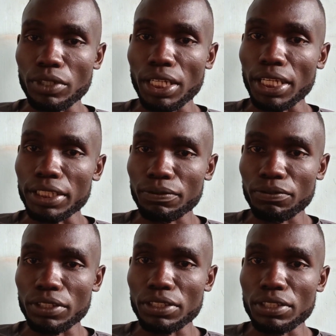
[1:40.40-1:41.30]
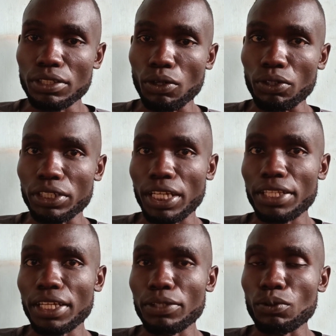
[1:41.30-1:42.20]
less feeds, or
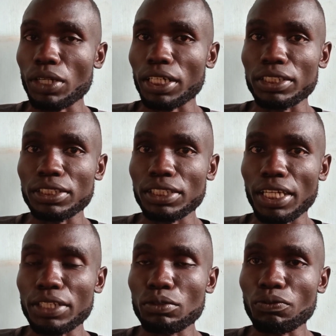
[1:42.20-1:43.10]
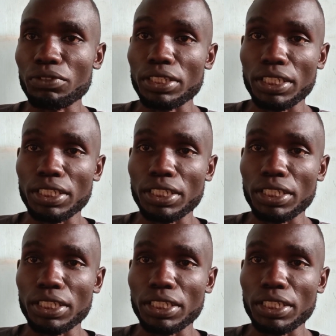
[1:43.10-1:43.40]
rather you can decide to free